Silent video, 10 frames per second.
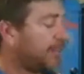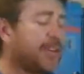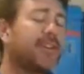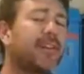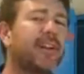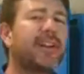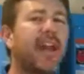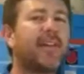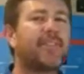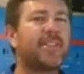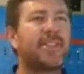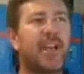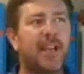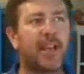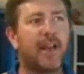They're really, really good to have to
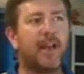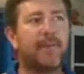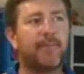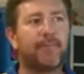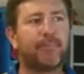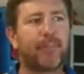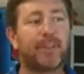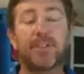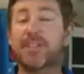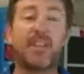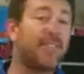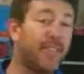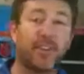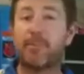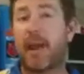check um, to see
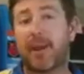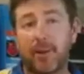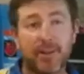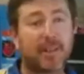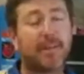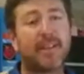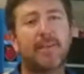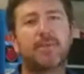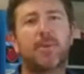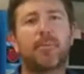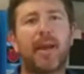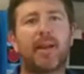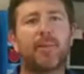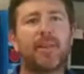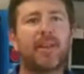if you've got a panel or something's happened to a
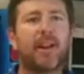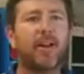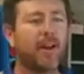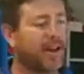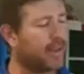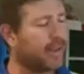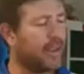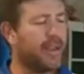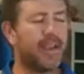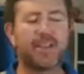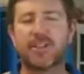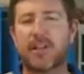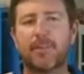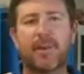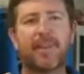panel within a line. You can
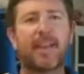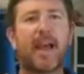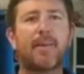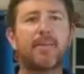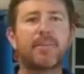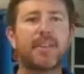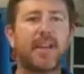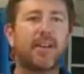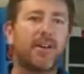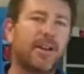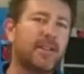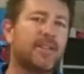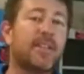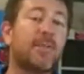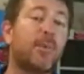just clip around the cables in that line
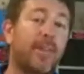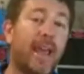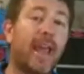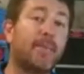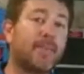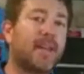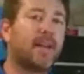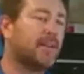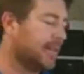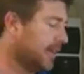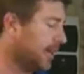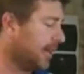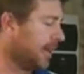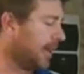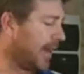and see what the amps are.
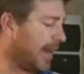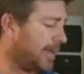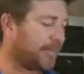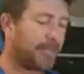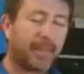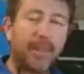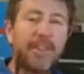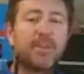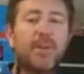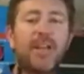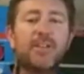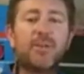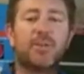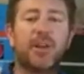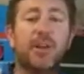Um, this one here's
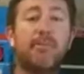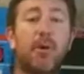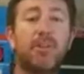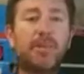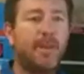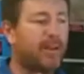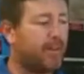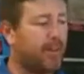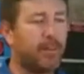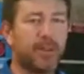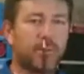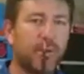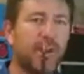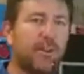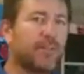also got a multimeter in it, which is
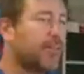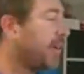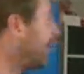really good for